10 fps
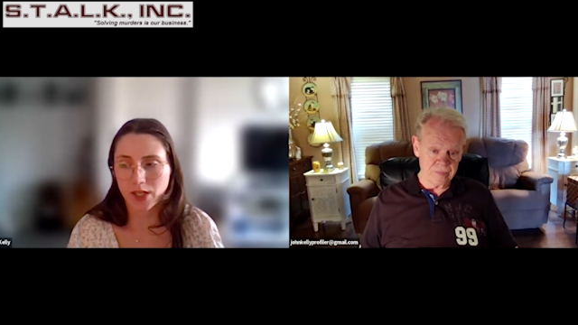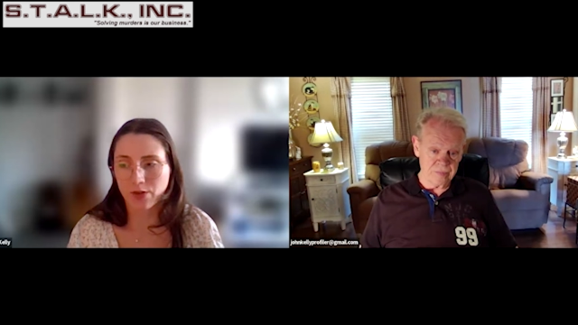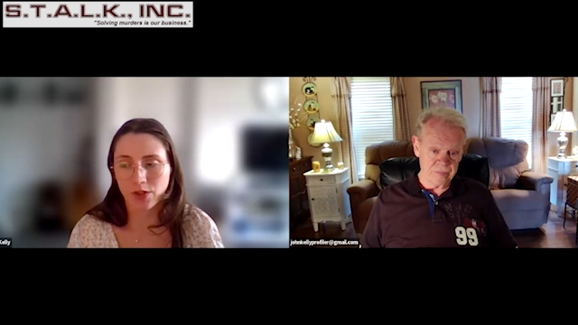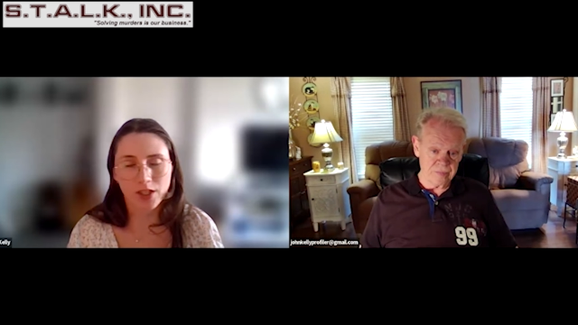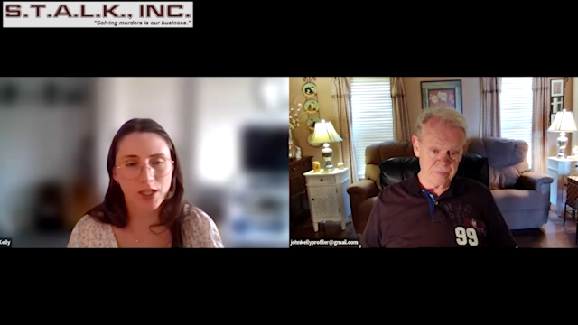Speaker 1: Yeah, he
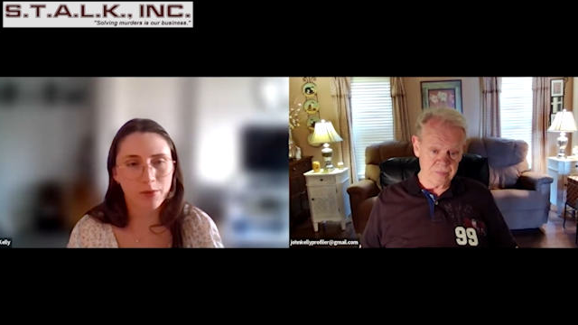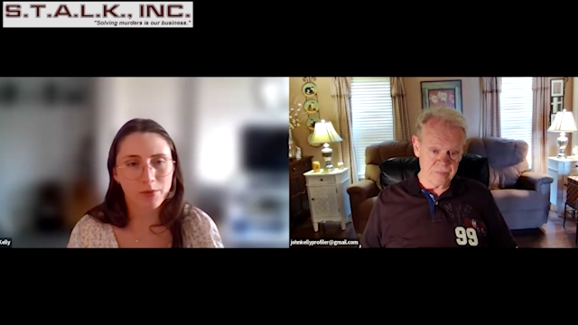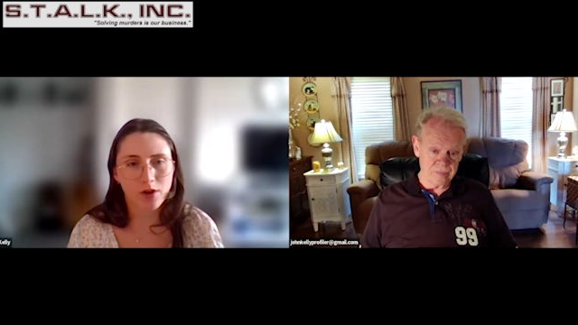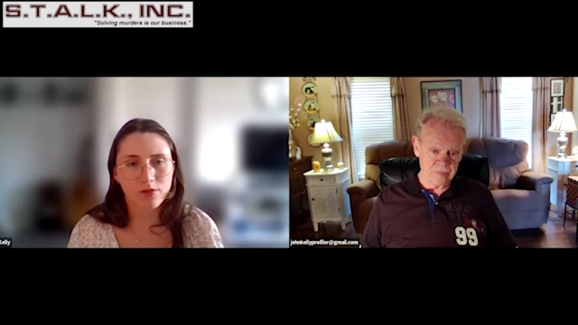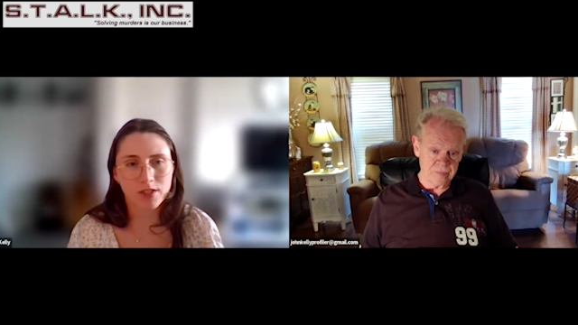really kept
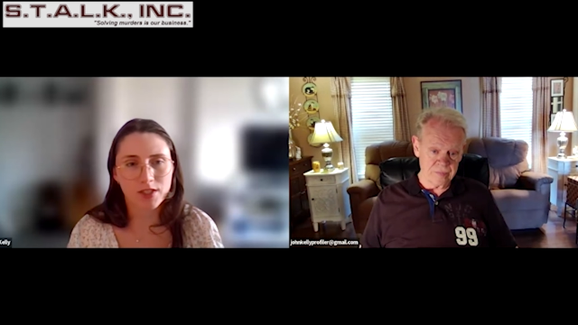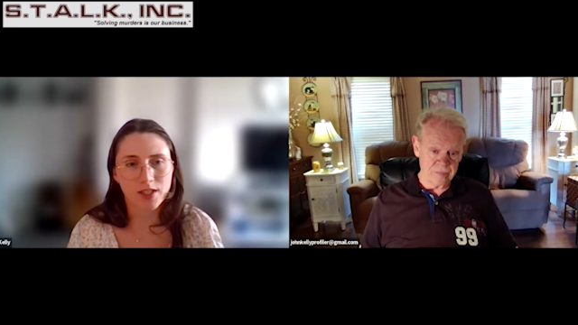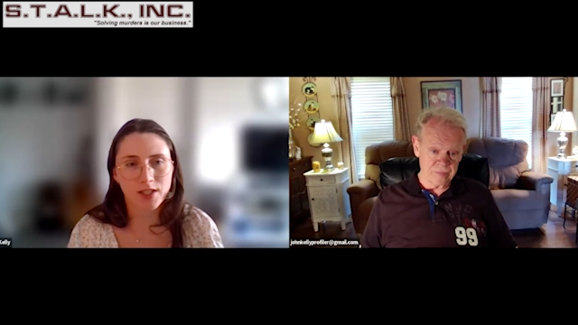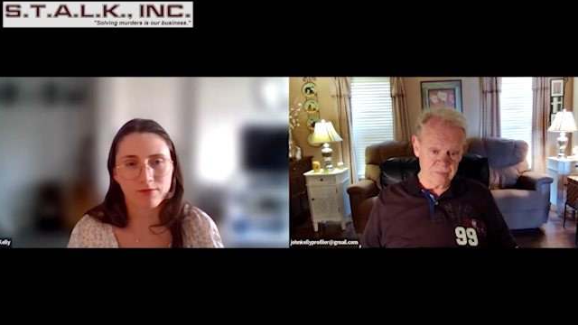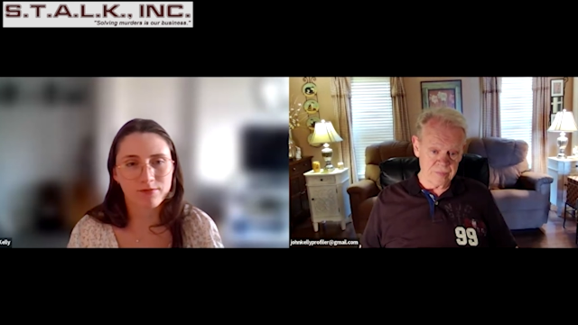all this
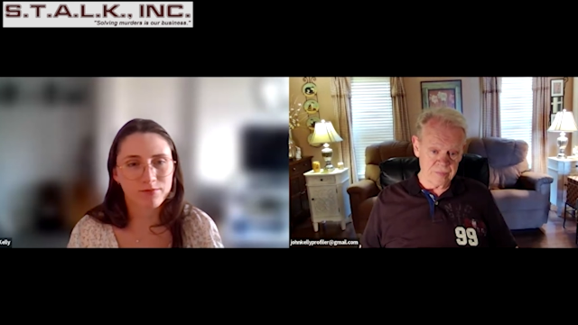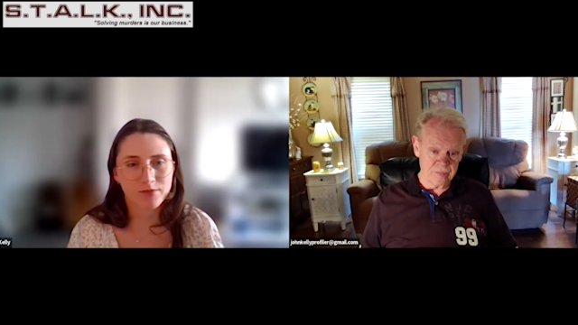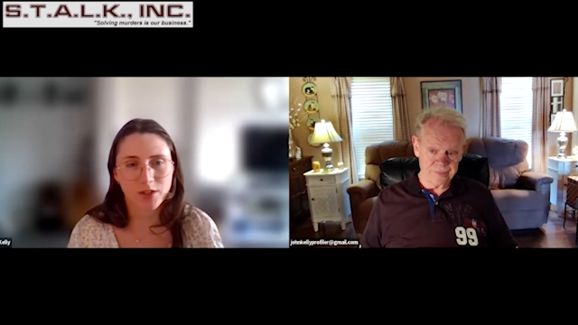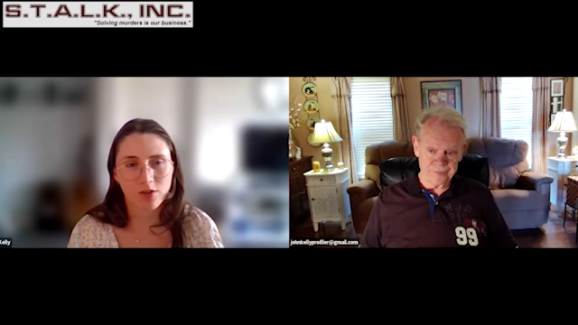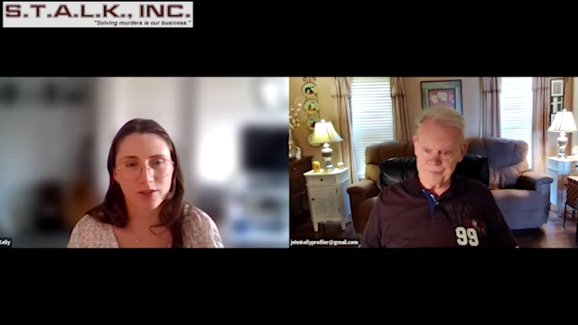in
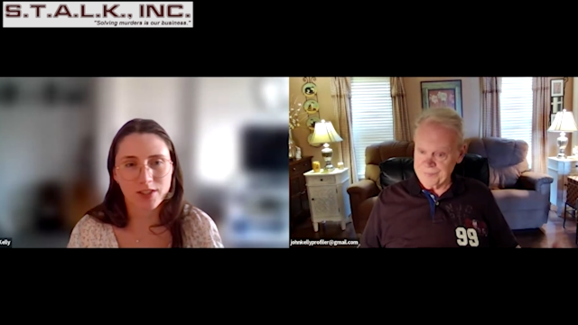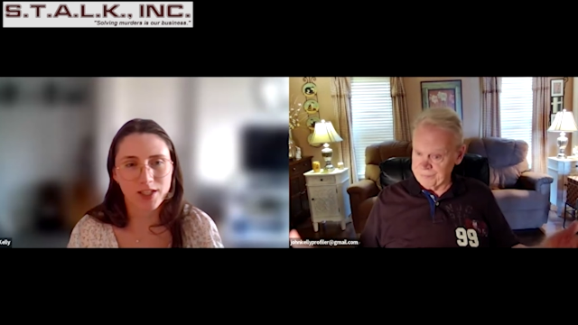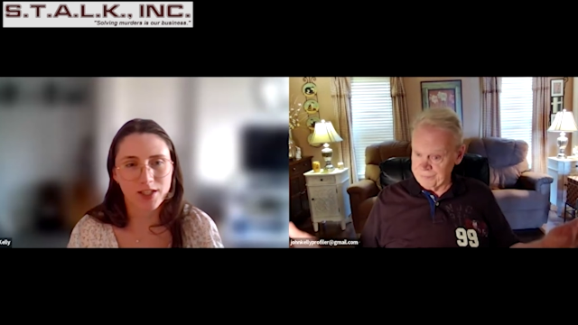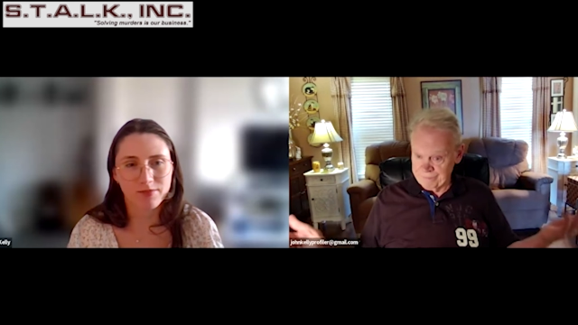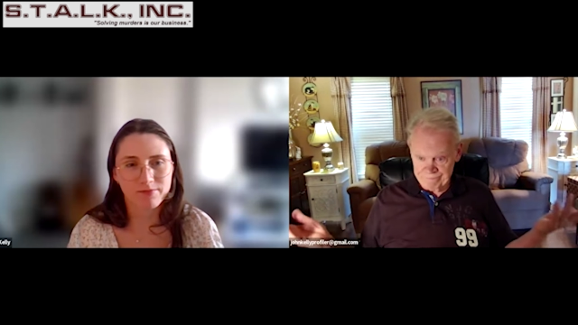all this
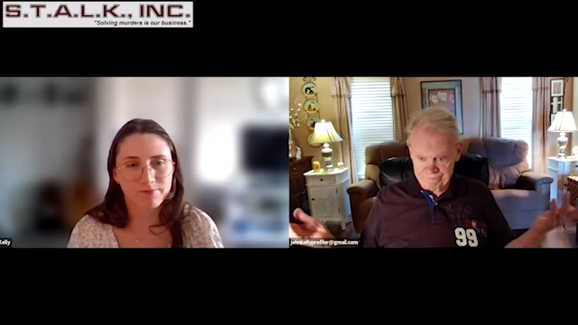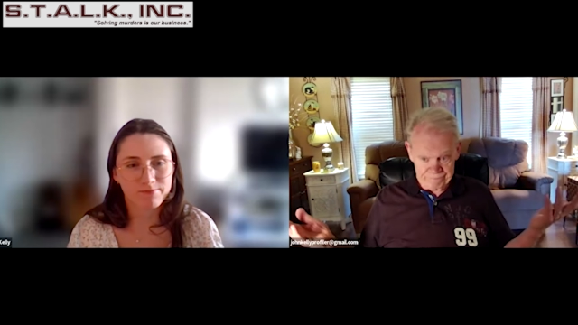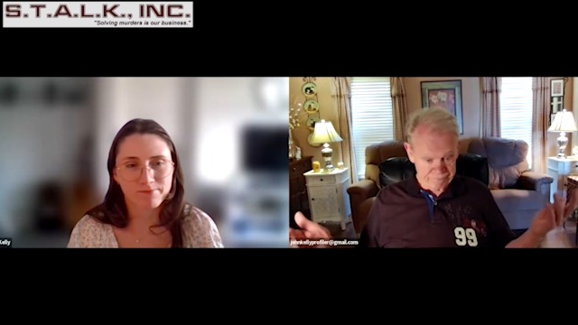time.